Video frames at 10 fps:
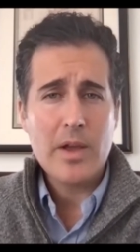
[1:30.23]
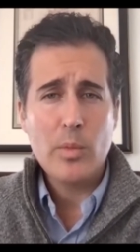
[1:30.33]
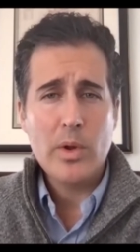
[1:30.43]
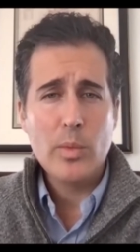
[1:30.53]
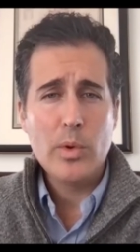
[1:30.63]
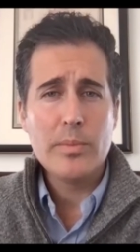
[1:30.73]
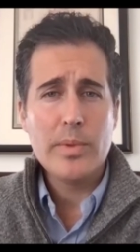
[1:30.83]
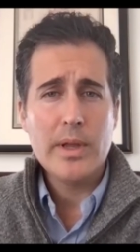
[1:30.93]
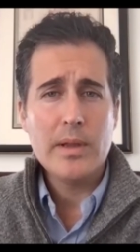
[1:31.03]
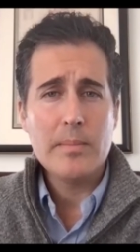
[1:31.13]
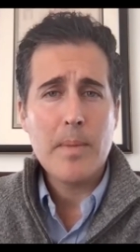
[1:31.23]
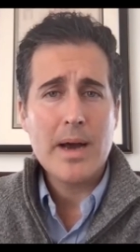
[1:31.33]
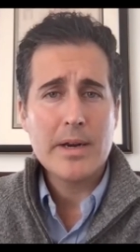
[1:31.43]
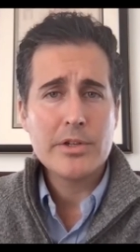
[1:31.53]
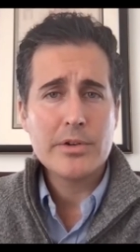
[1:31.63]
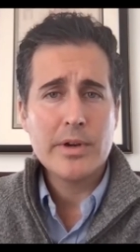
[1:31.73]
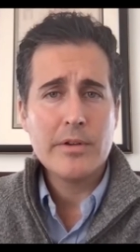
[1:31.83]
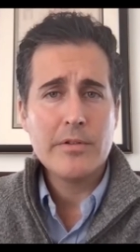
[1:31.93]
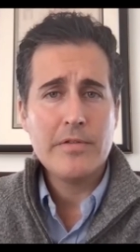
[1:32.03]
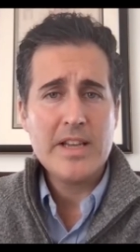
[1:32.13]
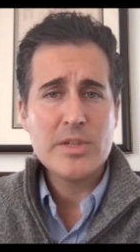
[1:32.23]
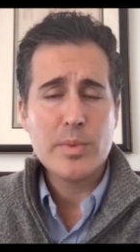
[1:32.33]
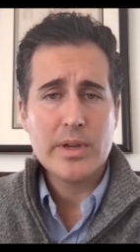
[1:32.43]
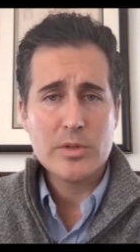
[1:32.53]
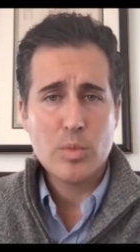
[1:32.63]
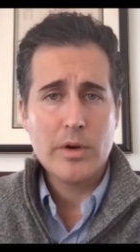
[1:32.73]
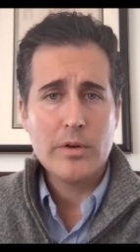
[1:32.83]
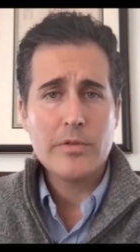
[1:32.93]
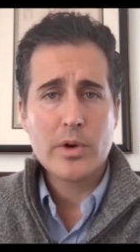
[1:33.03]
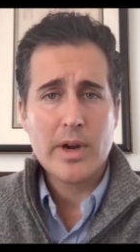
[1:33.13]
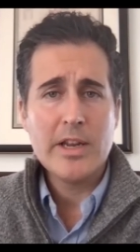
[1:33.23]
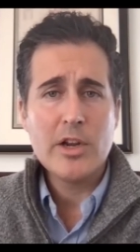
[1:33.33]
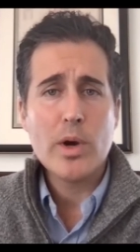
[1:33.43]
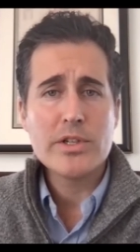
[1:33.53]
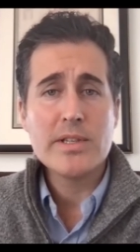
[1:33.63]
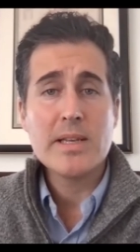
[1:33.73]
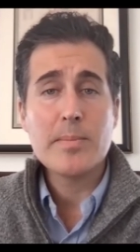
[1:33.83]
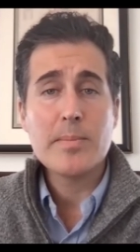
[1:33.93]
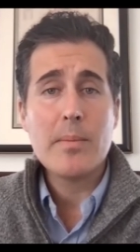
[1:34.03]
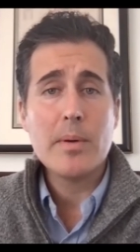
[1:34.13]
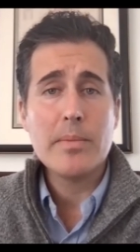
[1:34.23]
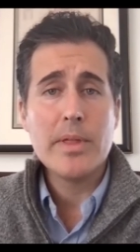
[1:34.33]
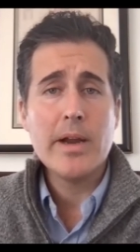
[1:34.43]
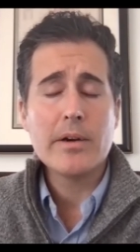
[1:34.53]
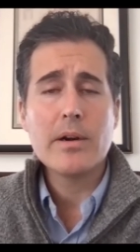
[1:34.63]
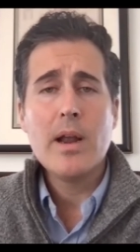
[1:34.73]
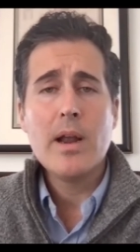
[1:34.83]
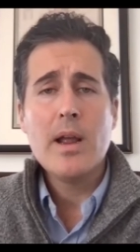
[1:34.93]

and we will be monitoring Facebook as well for any questions that pop up there.